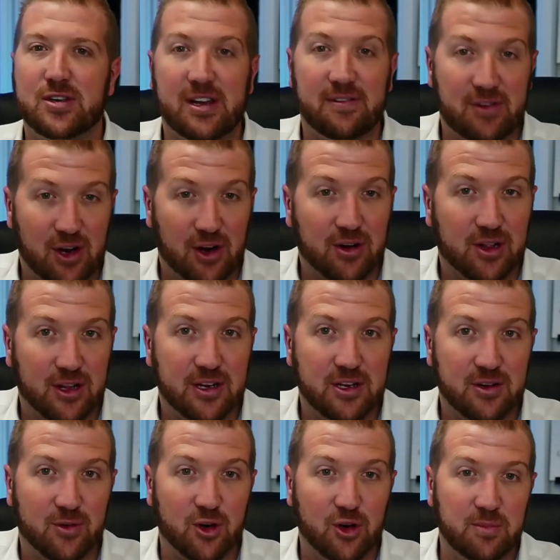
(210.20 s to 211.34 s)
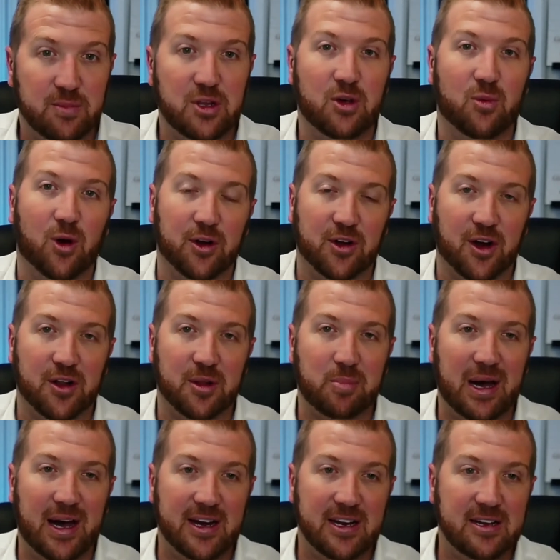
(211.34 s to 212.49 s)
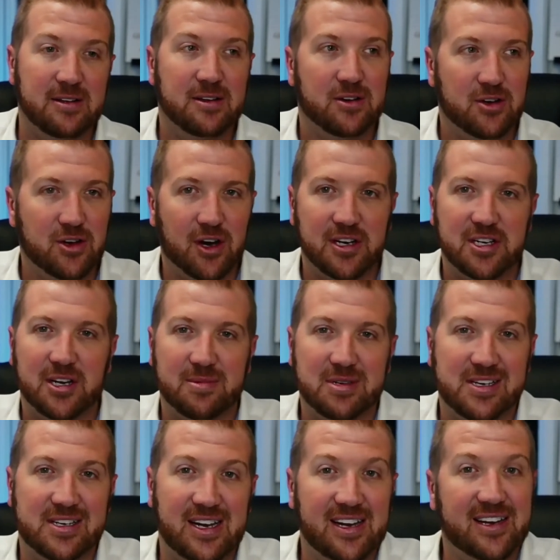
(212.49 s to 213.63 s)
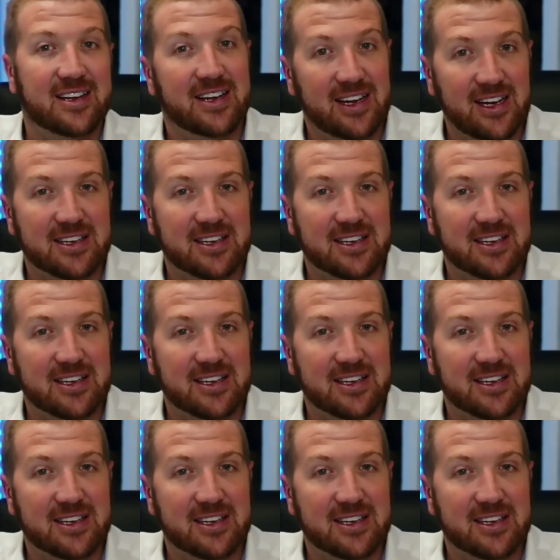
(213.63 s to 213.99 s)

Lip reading: if you don't clean your room, you won't go to the party, 9 times out of 10,